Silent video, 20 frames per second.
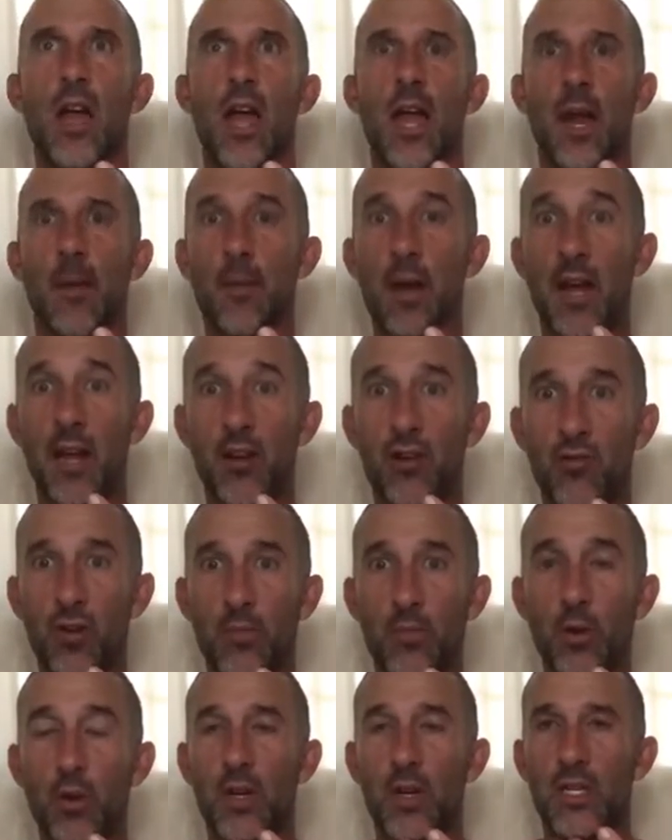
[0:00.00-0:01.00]
I'm not here to
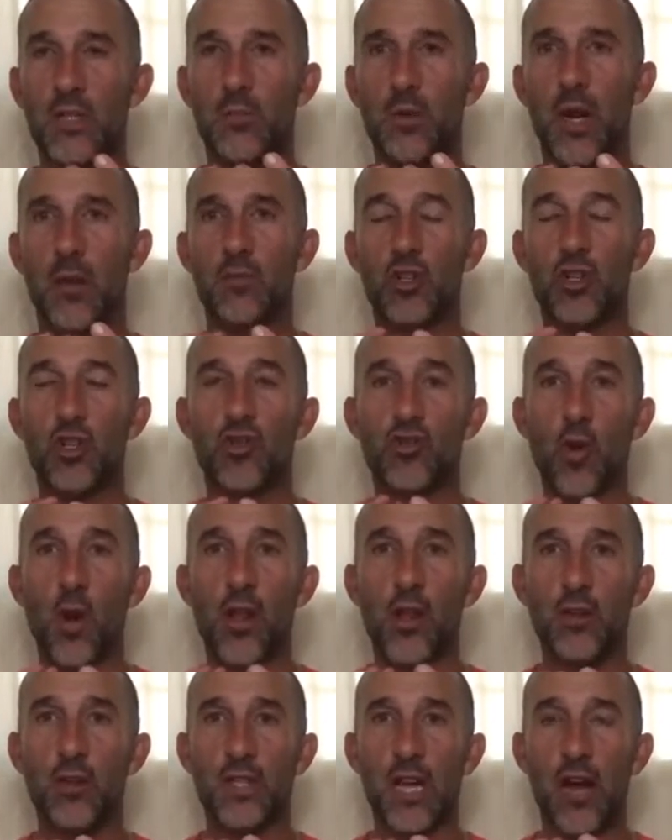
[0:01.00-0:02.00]
rebuke us, but I'm just
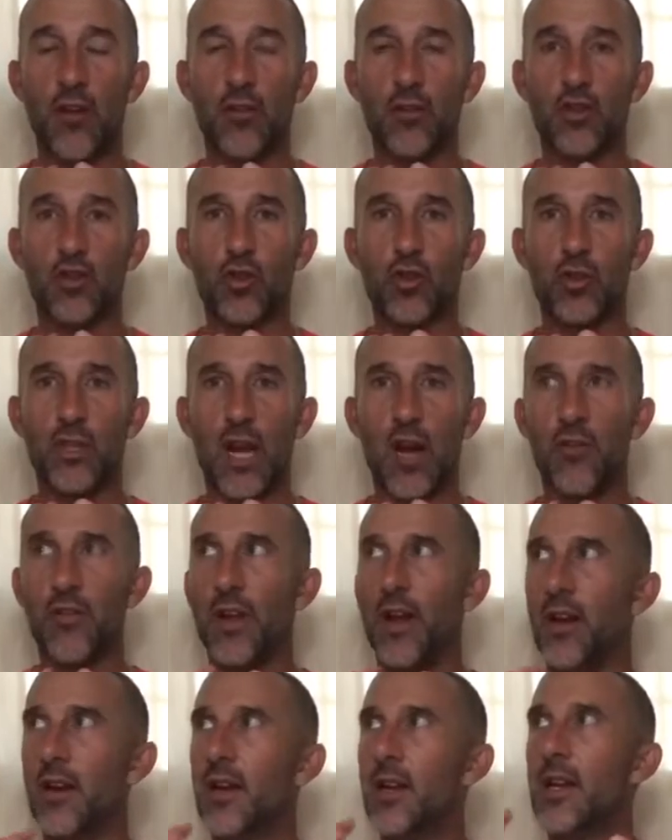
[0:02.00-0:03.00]
throwing those truths out
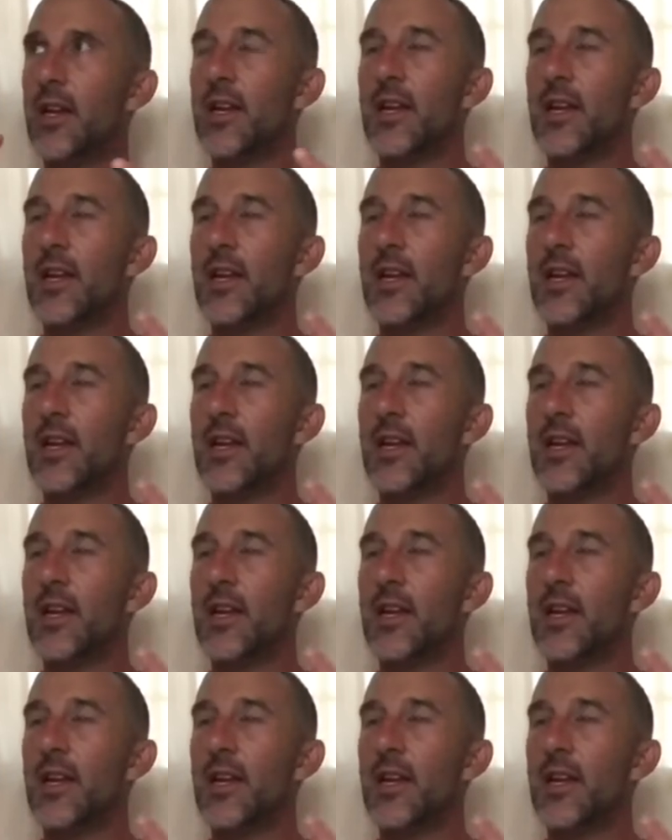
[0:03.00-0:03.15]
there.